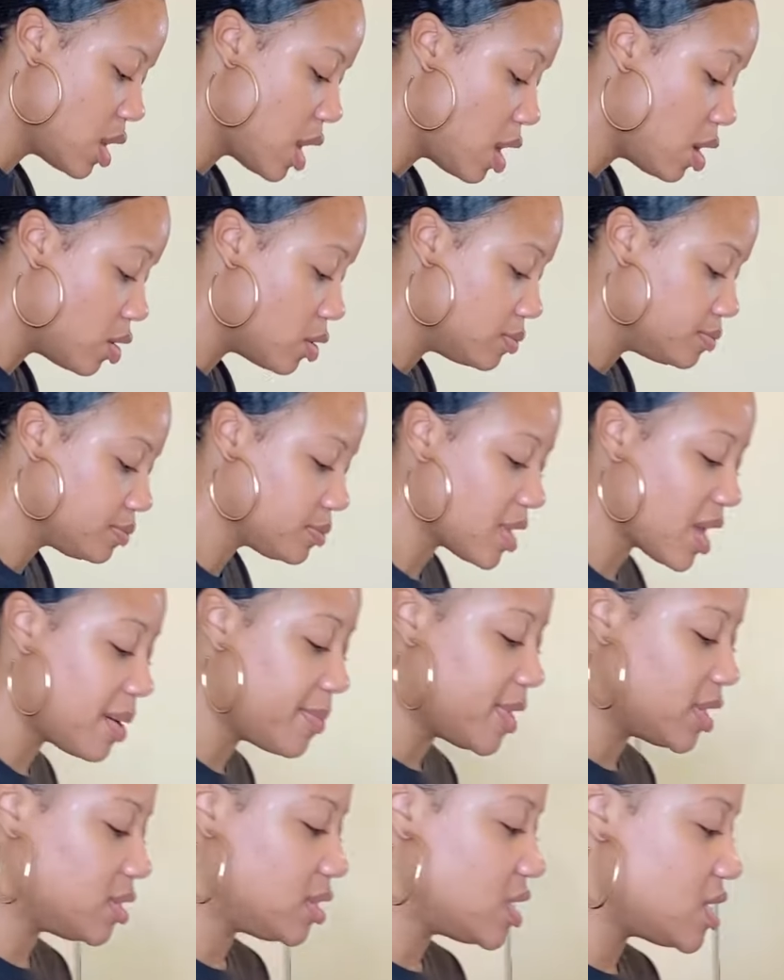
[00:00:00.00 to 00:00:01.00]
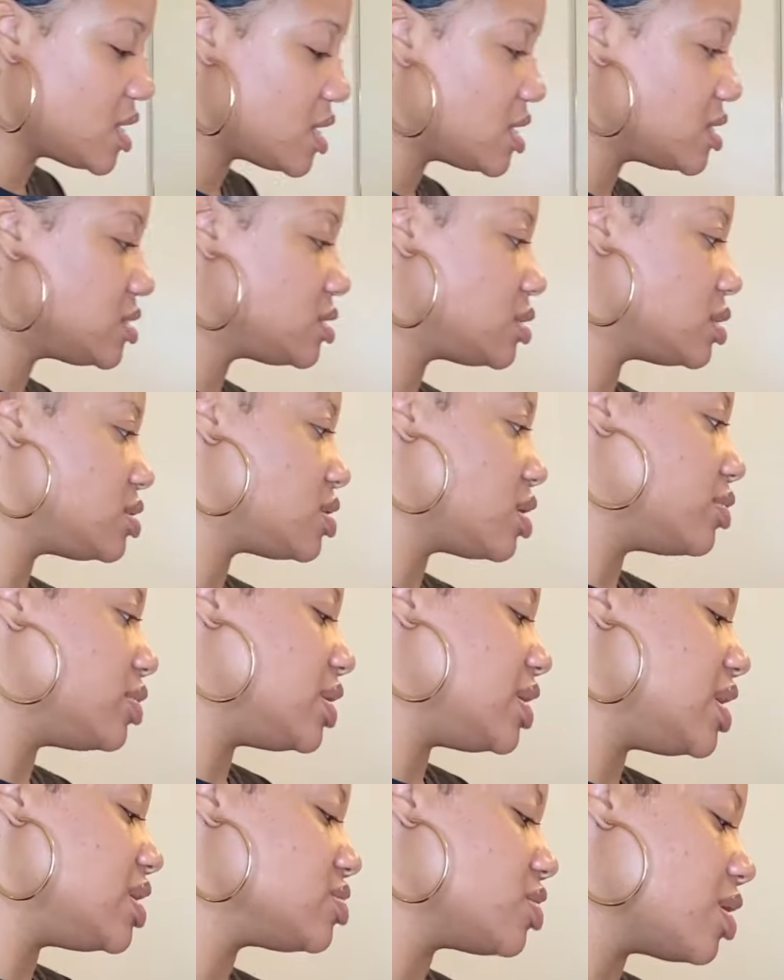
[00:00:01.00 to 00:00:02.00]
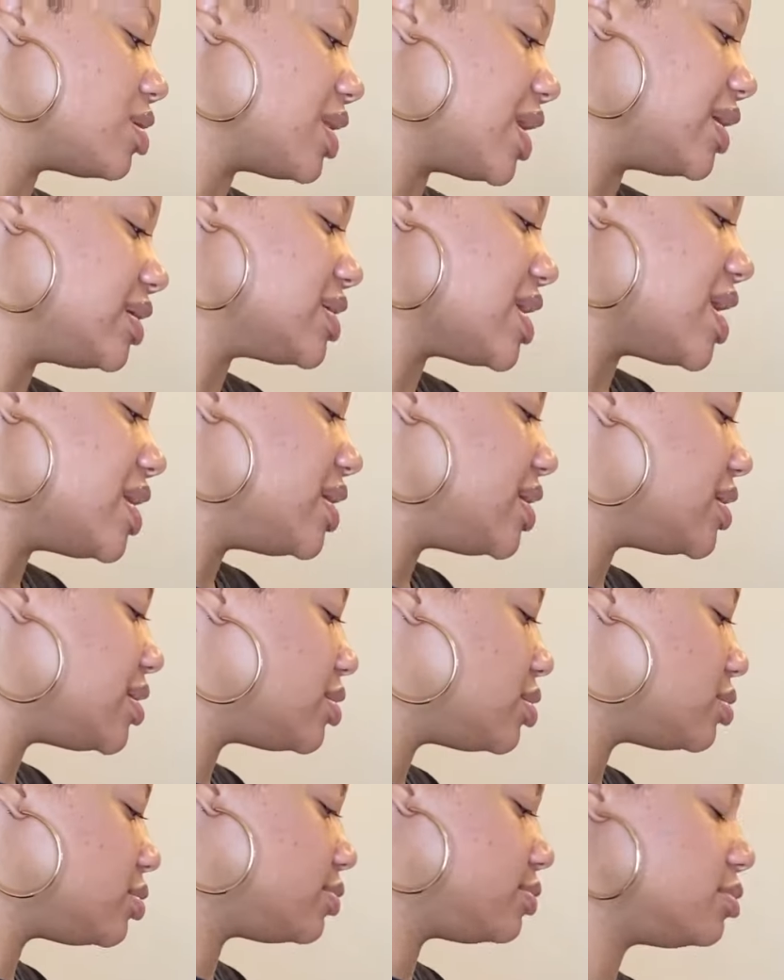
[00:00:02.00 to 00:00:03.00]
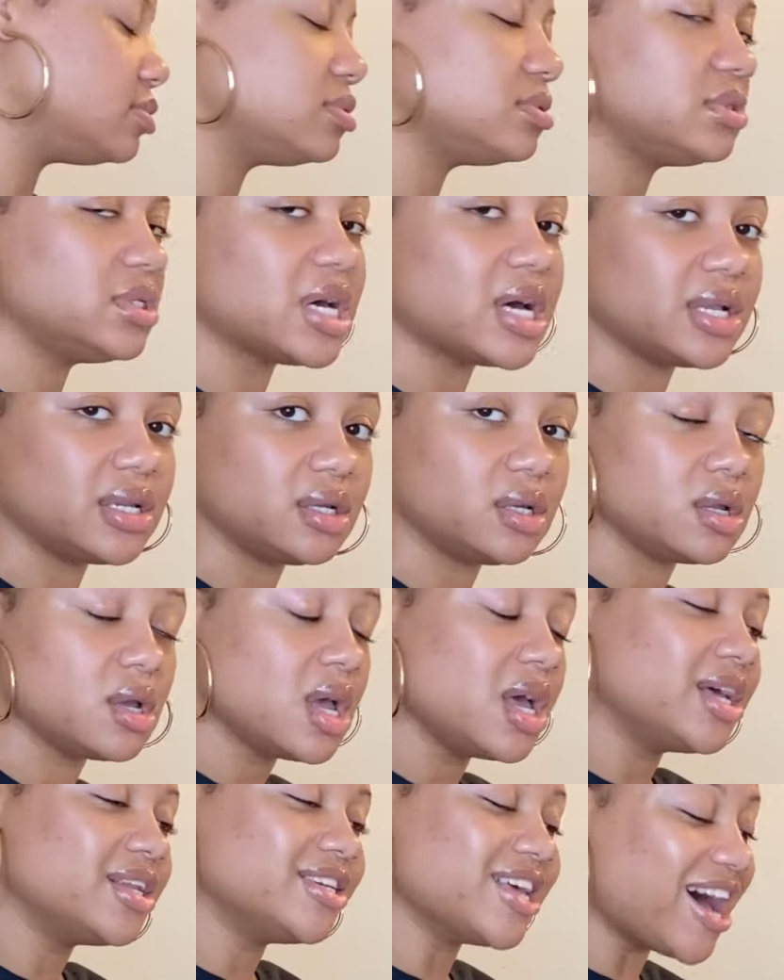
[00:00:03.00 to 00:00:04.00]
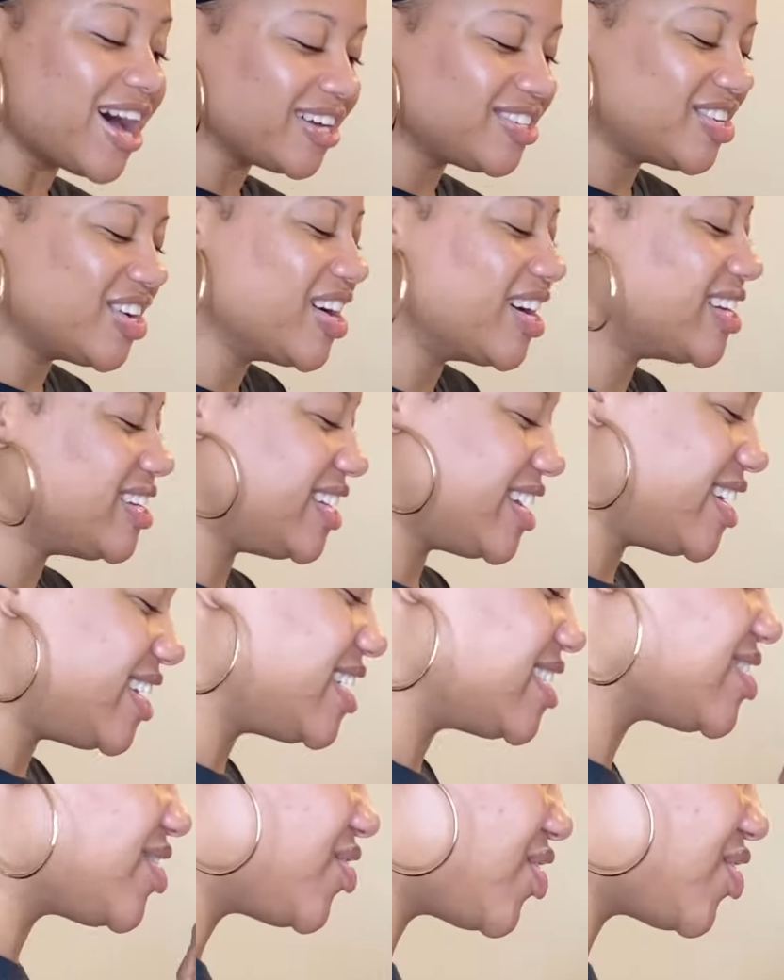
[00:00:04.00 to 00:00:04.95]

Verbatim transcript: Oh, I bought this. So these are like Donut, Donut, Dr. Dennis